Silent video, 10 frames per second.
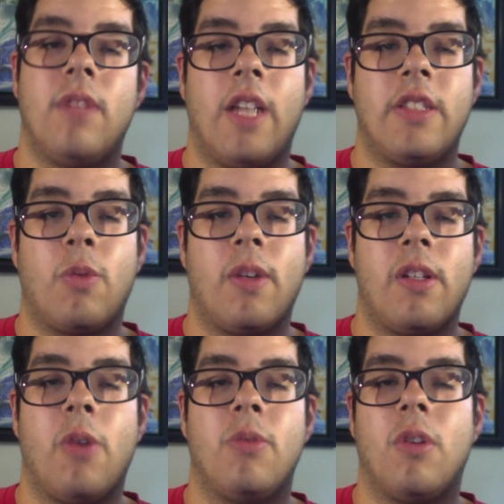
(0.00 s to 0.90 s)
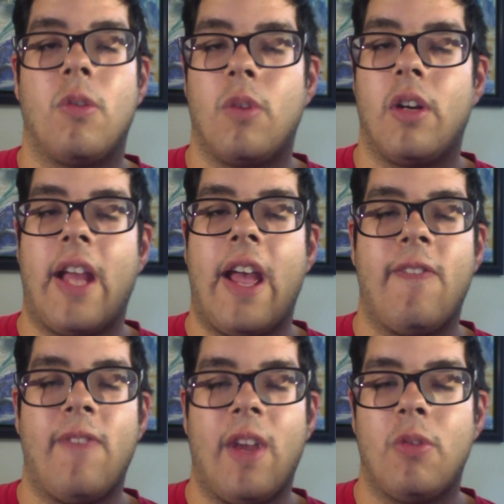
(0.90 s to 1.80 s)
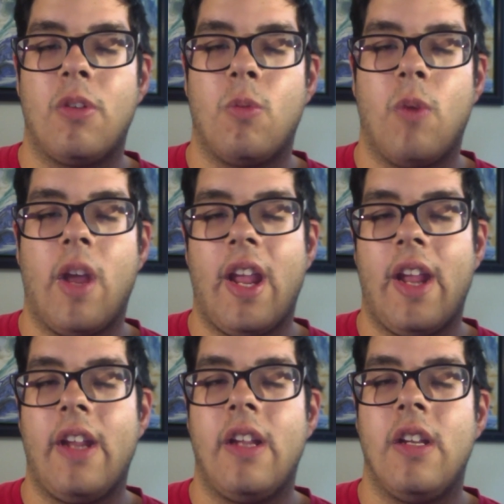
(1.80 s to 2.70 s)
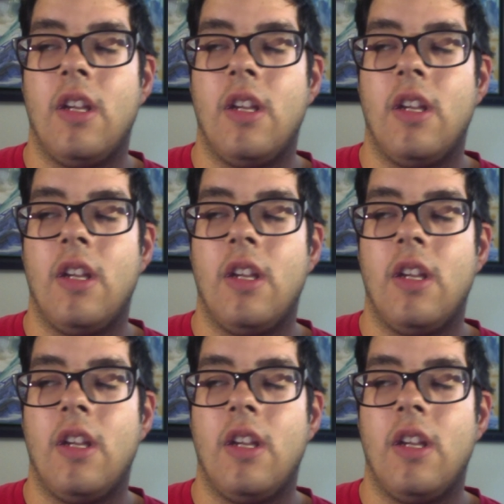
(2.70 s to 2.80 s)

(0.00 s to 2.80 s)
As a quick note, don't worry. I found a way